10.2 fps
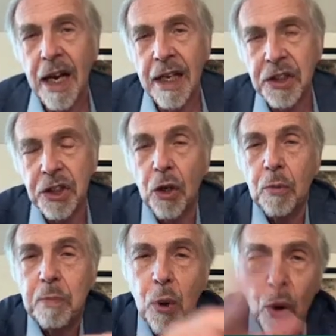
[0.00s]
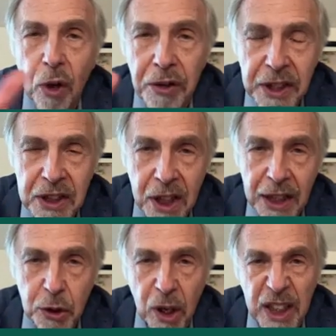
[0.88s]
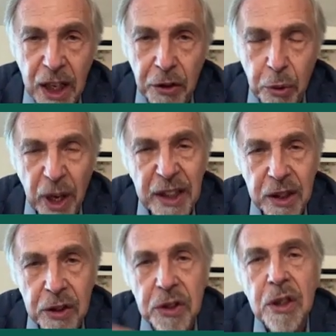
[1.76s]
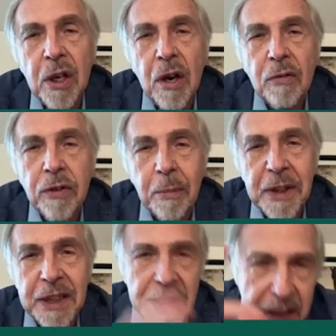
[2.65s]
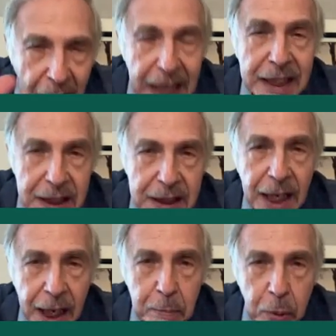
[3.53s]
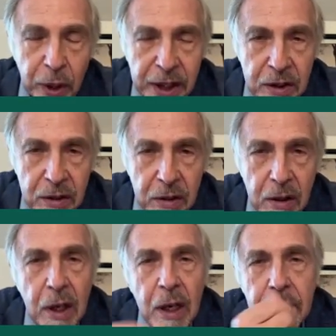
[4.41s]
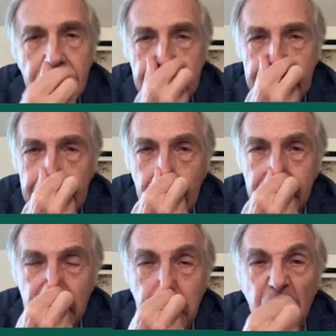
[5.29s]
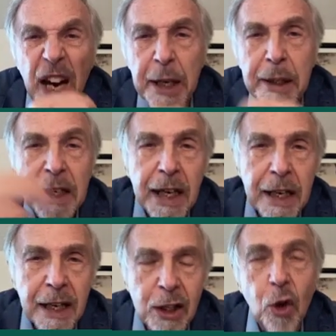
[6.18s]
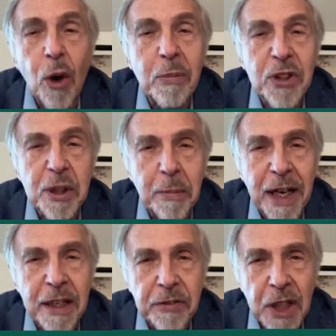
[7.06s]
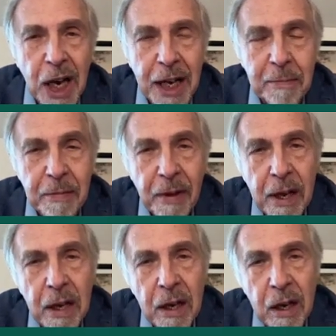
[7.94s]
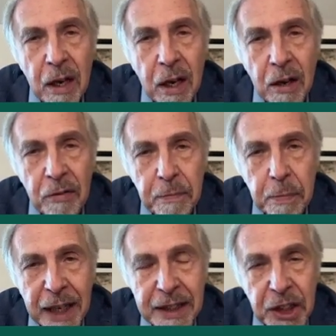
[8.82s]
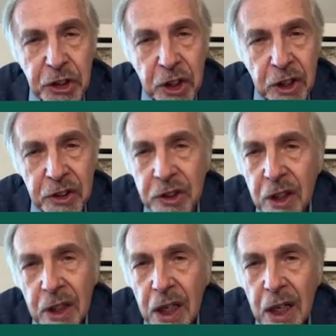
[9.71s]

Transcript: And so poor are these electronic health records from a design standpoint that they occupy an enormous amount of time of practitioners